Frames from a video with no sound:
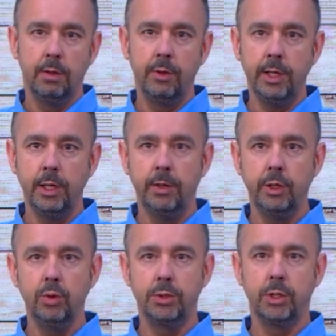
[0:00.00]
the
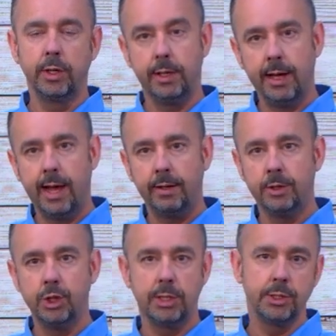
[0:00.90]
user cannot
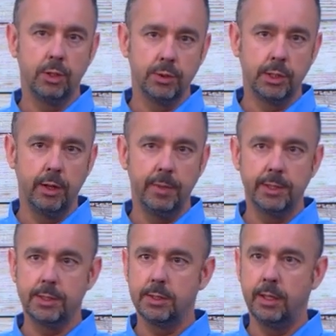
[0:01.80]
adjust those
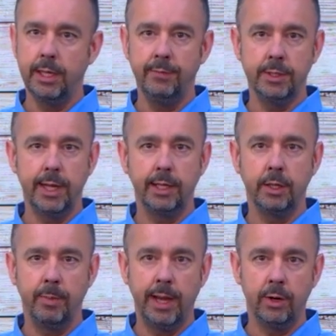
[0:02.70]
limits and even
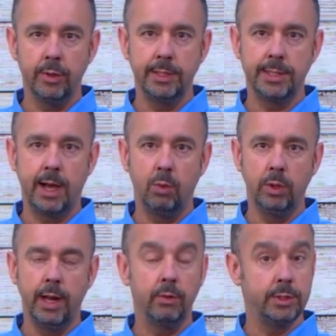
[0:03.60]
taking the batteries out
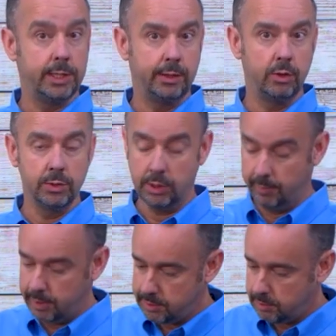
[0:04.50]
will not reset those
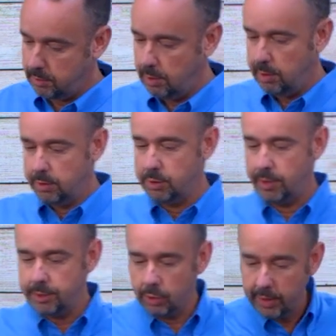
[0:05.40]
limits.
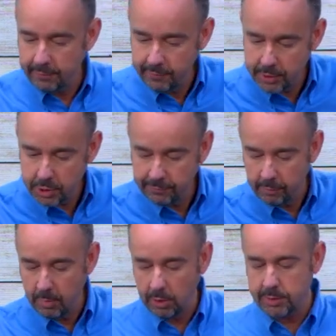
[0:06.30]
So that's a great feature
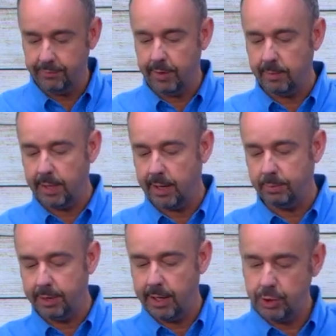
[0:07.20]
for multifamily
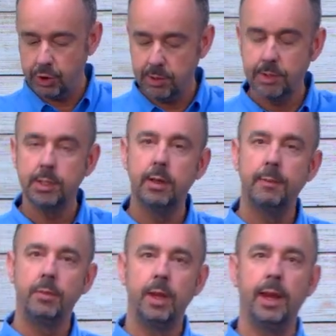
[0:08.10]
applications
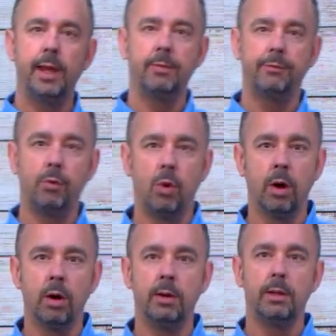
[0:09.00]
and
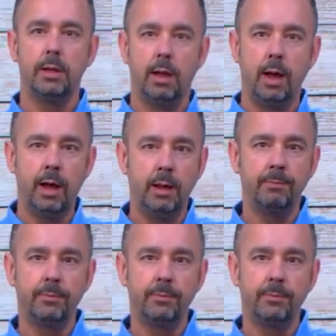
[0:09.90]
for uh,